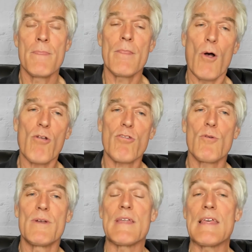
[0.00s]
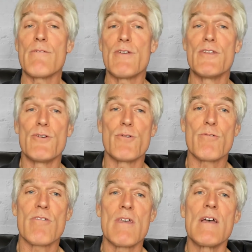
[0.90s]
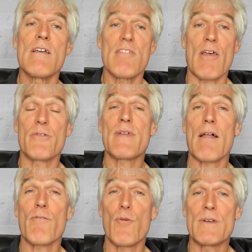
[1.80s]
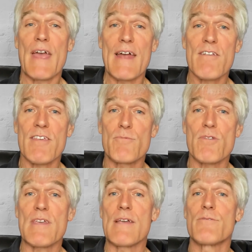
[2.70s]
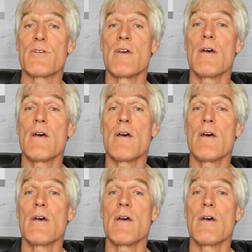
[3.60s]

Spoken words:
Also in EV news, Southern California Edison received